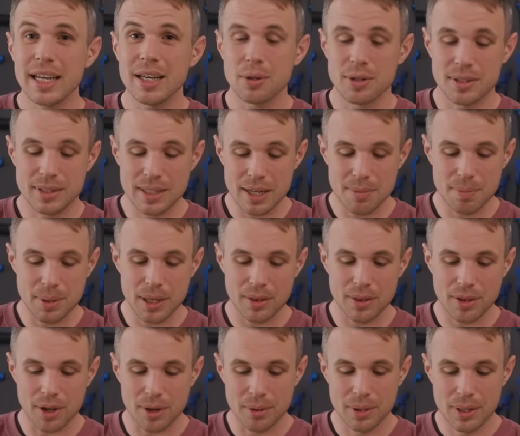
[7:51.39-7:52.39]
little tidbit
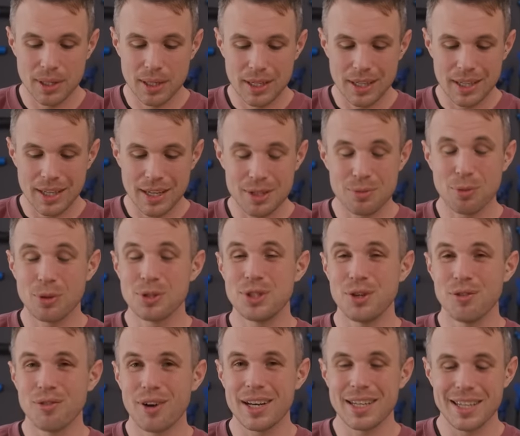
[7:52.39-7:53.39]
though, is once
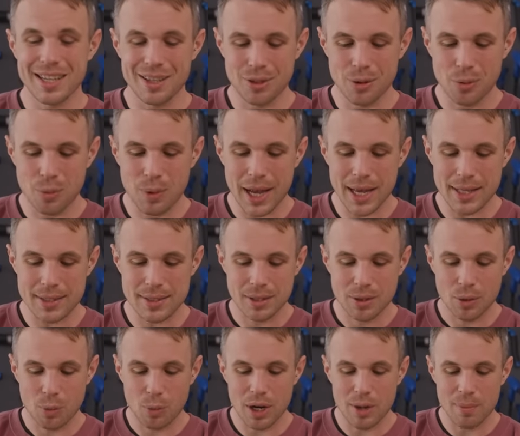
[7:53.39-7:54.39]
you're riding in the wet,
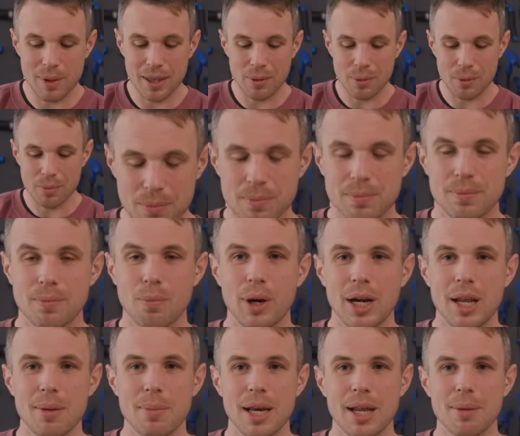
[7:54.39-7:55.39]
with a bit,
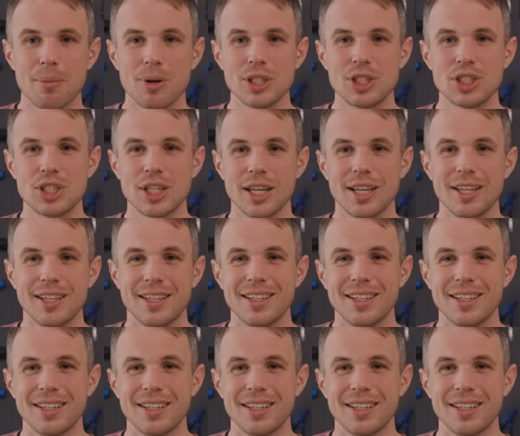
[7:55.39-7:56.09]
with a bit of moisture,